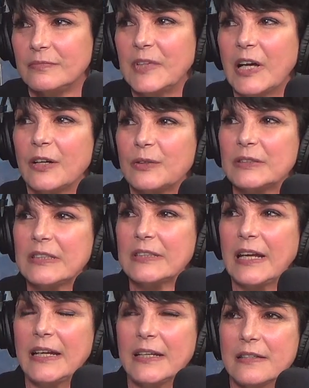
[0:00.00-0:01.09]
No.
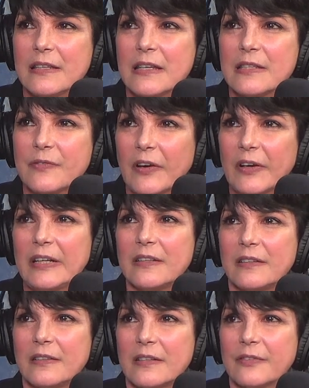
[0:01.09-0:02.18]
Today it's very
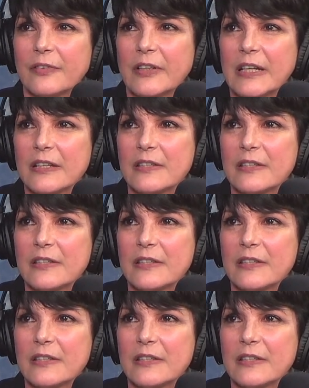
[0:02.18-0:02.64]
different.